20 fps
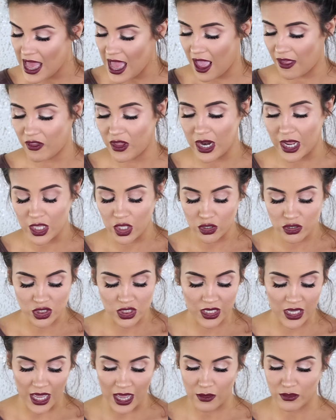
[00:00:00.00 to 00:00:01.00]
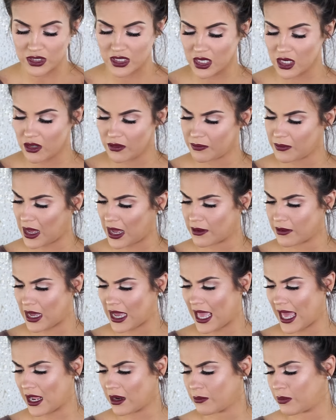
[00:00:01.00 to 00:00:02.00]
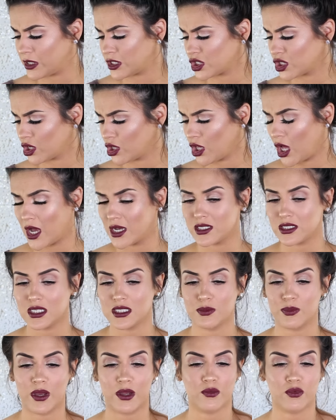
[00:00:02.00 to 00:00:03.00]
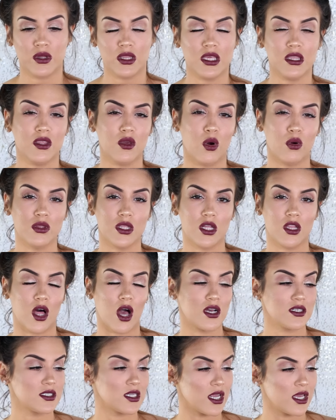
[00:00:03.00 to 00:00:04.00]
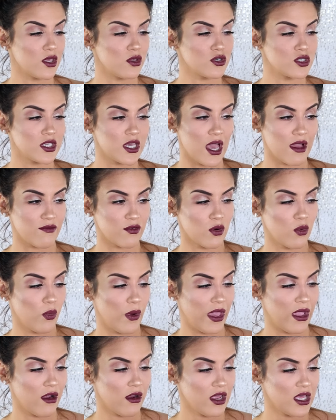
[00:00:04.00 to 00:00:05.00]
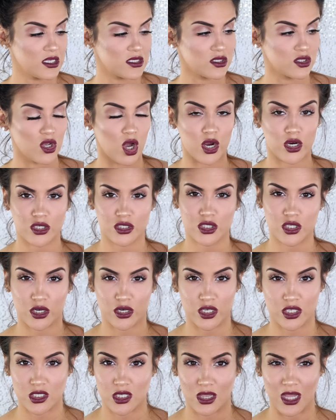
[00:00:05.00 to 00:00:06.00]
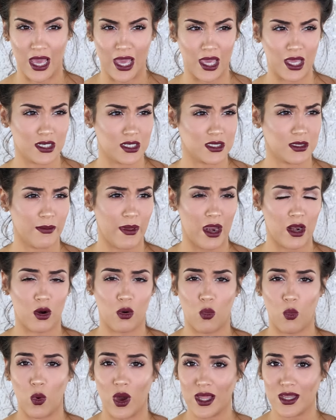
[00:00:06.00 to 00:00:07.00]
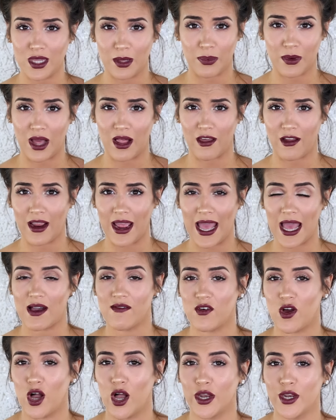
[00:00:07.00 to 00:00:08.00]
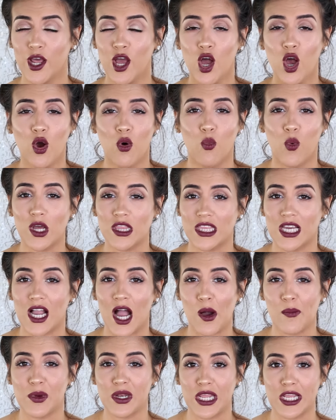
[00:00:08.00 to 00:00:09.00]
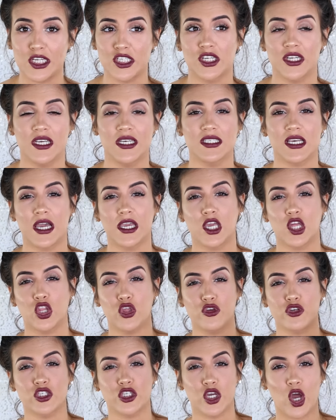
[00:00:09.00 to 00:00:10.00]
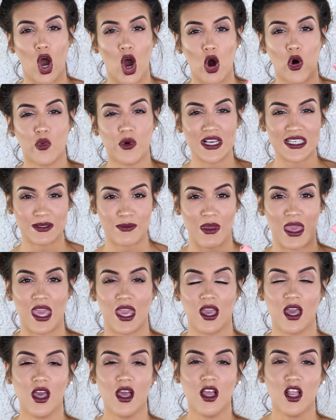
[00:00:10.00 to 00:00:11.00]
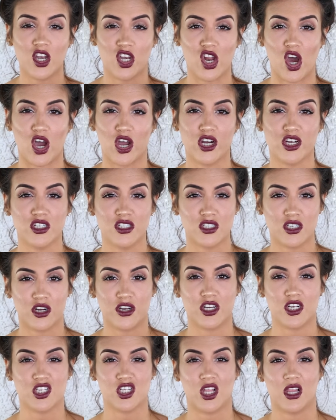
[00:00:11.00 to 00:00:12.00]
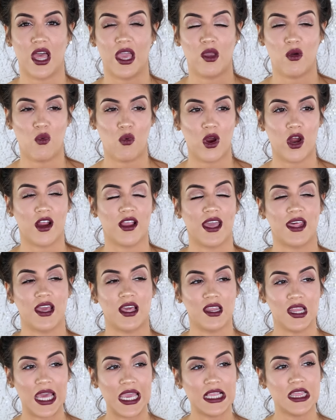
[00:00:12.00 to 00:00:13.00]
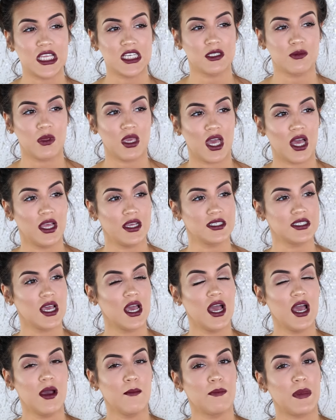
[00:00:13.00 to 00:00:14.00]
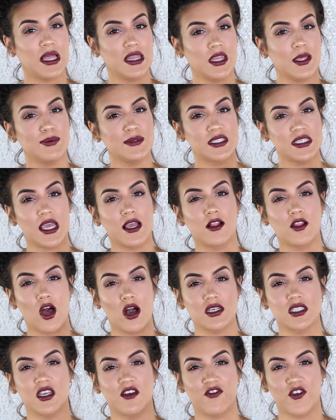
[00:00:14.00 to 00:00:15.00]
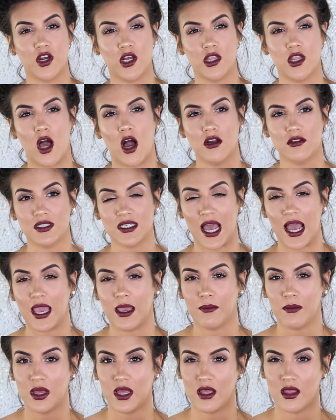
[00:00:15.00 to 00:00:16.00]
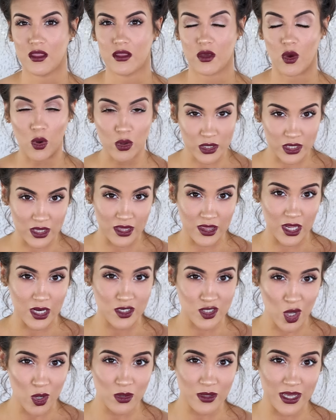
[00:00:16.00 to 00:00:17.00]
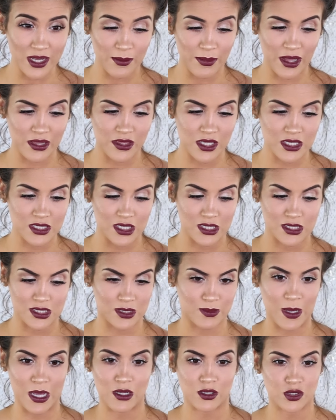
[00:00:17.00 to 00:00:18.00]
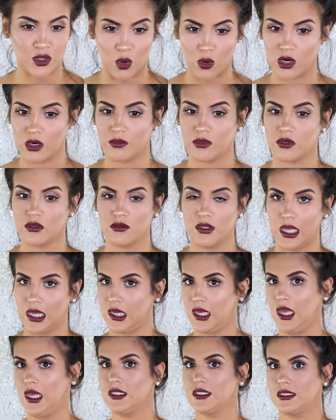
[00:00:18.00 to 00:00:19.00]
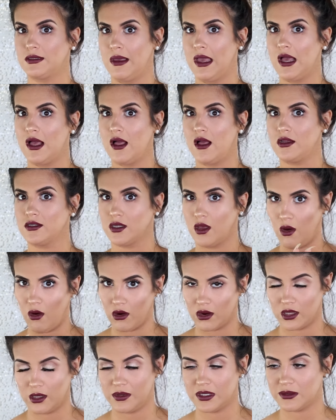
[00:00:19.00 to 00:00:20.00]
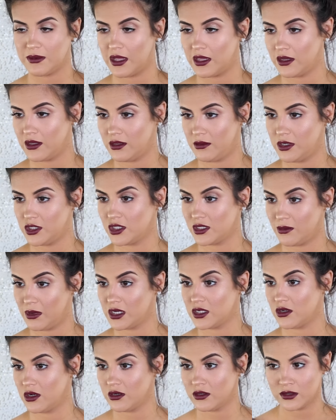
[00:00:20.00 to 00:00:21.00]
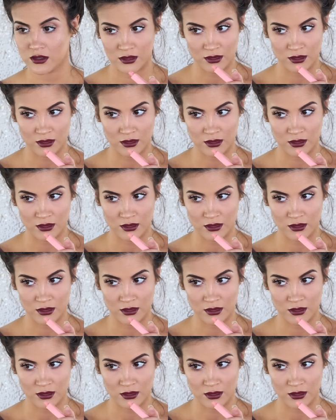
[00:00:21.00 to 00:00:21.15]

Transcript: And then I usually, I was gonna, I, I, had a bunch of glosses, but really the only gloss that I usually ever wear is NARS Turkish Delight. It doesn't matter what lip color I have on, what the combination is, I can usually always make NARS Turkish Delight work. And I like this because my lips stay glossy for a long time. The only thing I don't like about this is it smells horrible. Like it smells hor- let me smell it, let me just make sure.